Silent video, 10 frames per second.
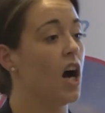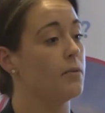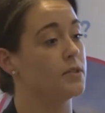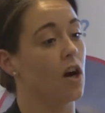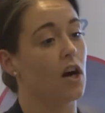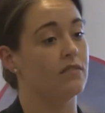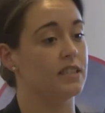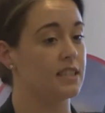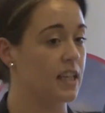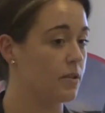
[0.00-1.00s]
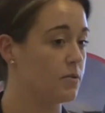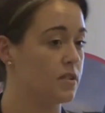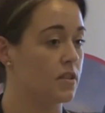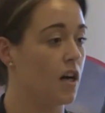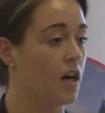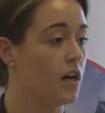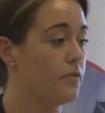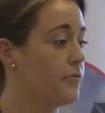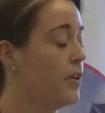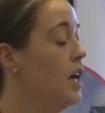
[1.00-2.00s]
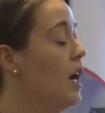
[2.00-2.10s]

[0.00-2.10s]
I was hiring sales staff,